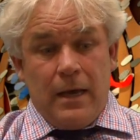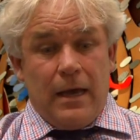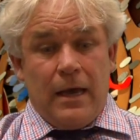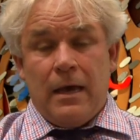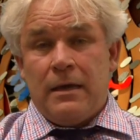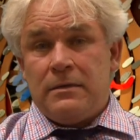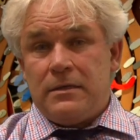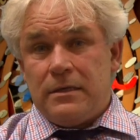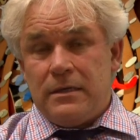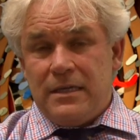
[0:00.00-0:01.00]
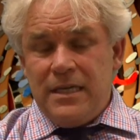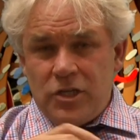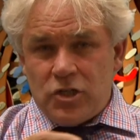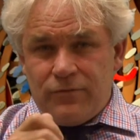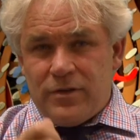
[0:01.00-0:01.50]
And uh, each
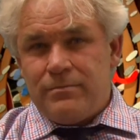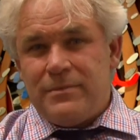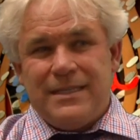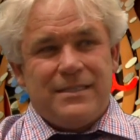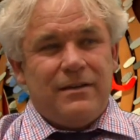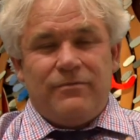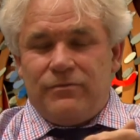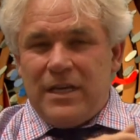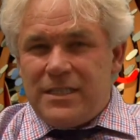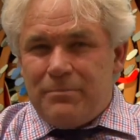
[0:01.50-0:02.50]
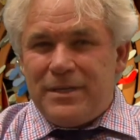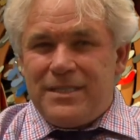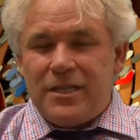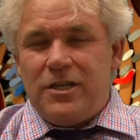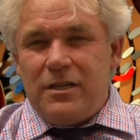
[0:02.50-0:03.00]
of them is a, is a
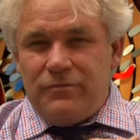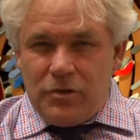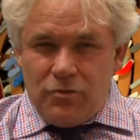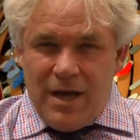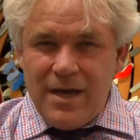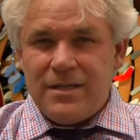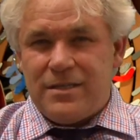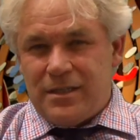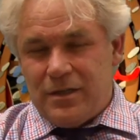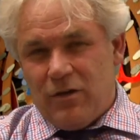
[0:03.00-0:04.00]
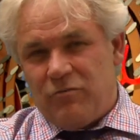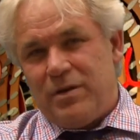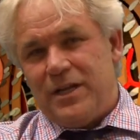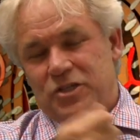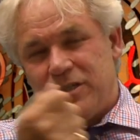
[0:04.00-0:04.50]
particular variety of
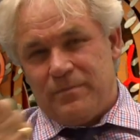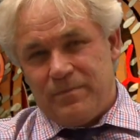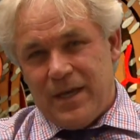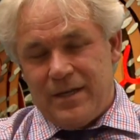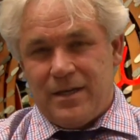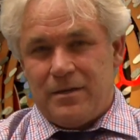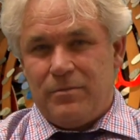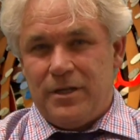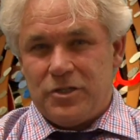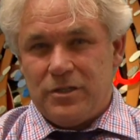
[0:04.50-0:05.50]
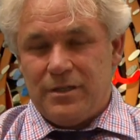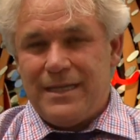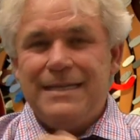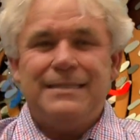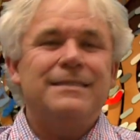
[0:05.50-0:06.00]
pleasure and unpleasure. There
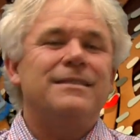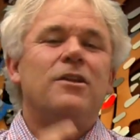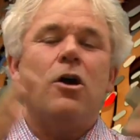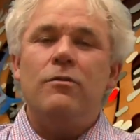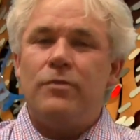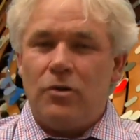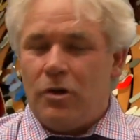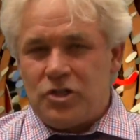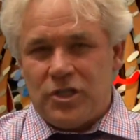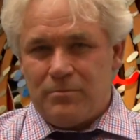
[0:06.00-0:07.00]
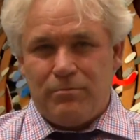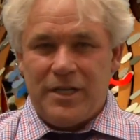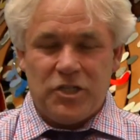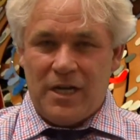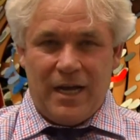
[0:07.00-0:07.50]
isn't an overarching
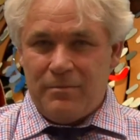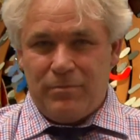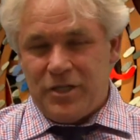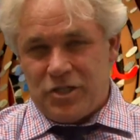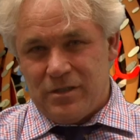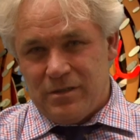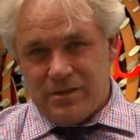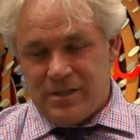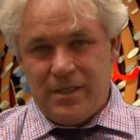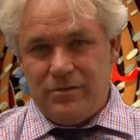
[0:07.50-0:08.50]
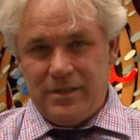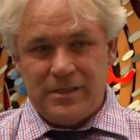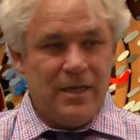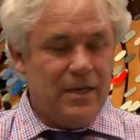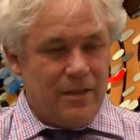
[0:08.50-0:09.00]
pleasure unpleasure series.
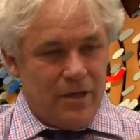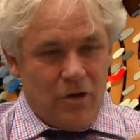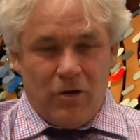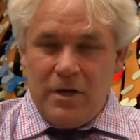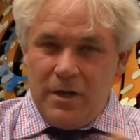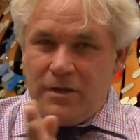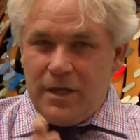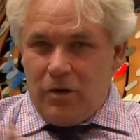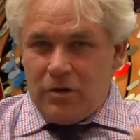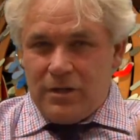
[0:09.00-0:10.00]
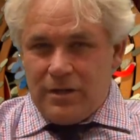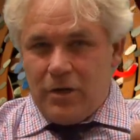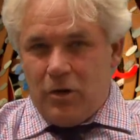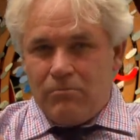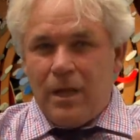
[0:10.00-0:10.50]
There are, there are, there are
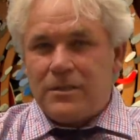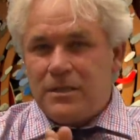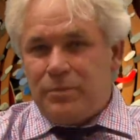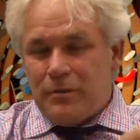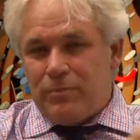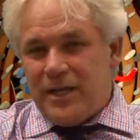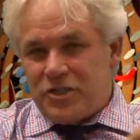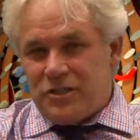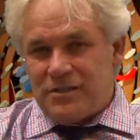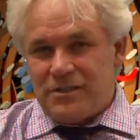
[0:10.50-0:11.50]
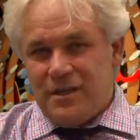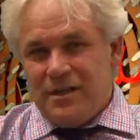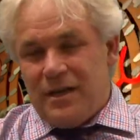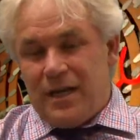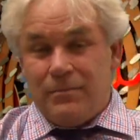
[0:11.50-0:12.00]
multiple pleasures
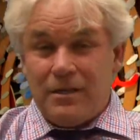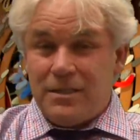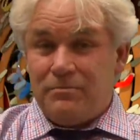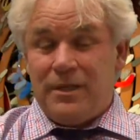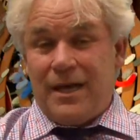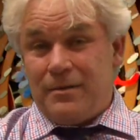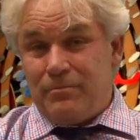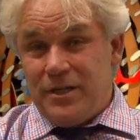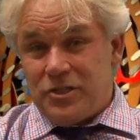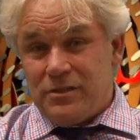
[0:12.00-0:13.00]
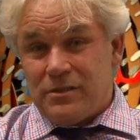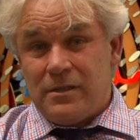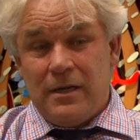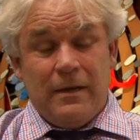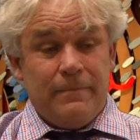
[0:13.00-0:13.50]
and multiple unpleasures,
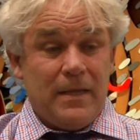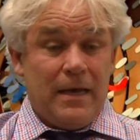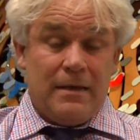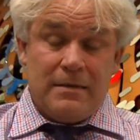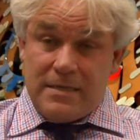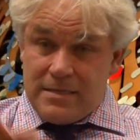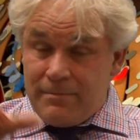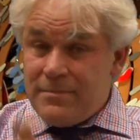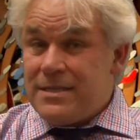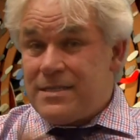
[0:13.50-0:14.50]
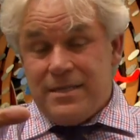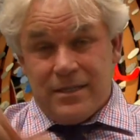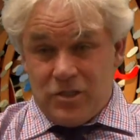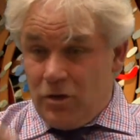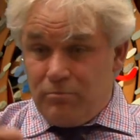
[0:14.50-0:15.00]
and some instincts
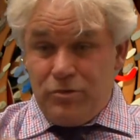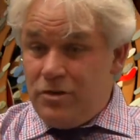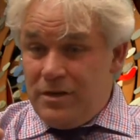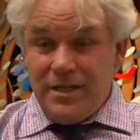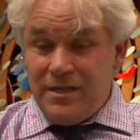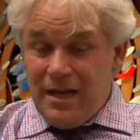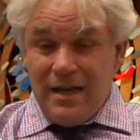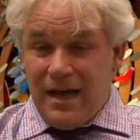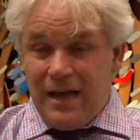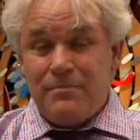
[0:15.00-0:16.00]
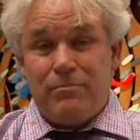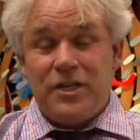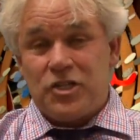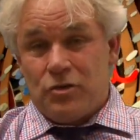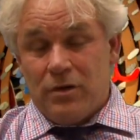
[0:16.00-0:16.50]
are purely
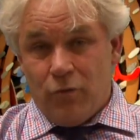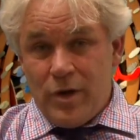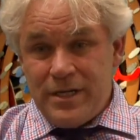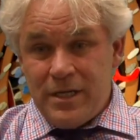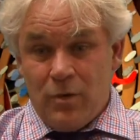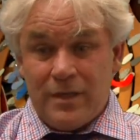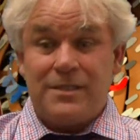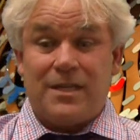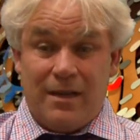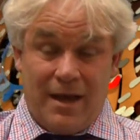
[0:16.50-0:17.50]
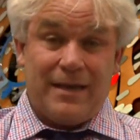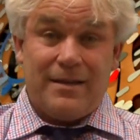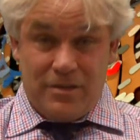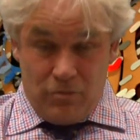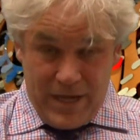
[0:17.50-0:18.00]
unpleasure avoiding ones, like
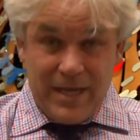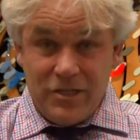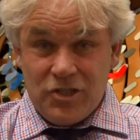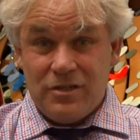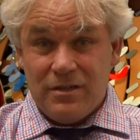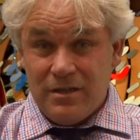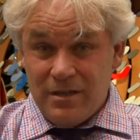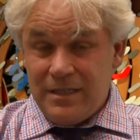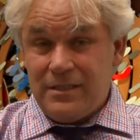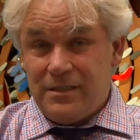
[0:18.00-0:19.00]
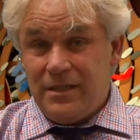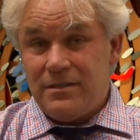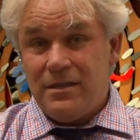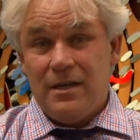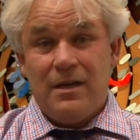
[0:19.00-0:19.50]
the rage uh, instinct,
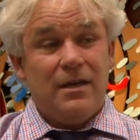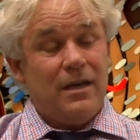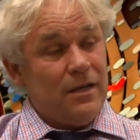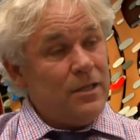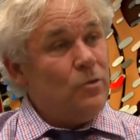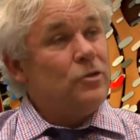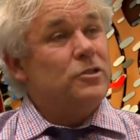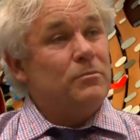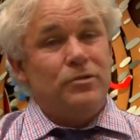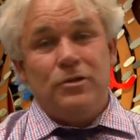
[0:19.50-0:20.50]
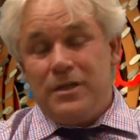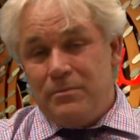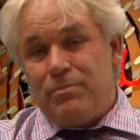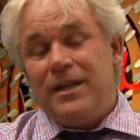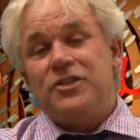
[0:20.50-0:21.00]
and other ones are purely
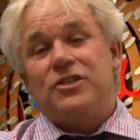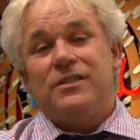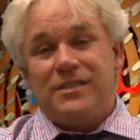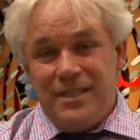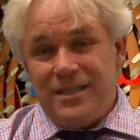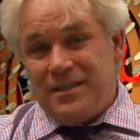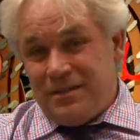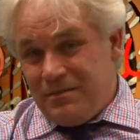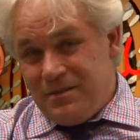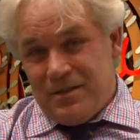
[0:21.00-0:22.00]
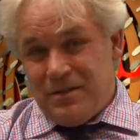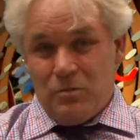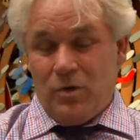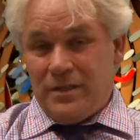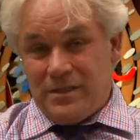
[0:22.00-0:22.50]
pleasure seeking uh,
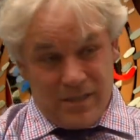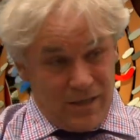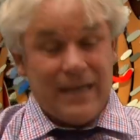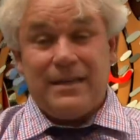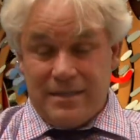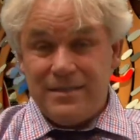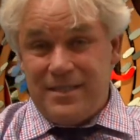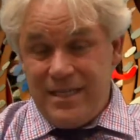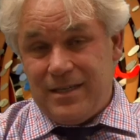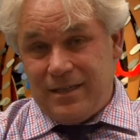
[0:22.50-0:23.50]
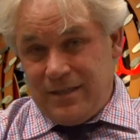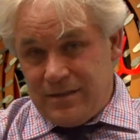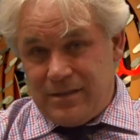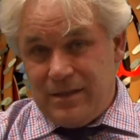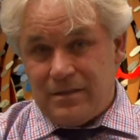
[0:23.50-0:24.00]
ones, like the seeking
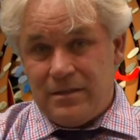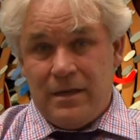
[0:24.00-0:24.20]
instinct.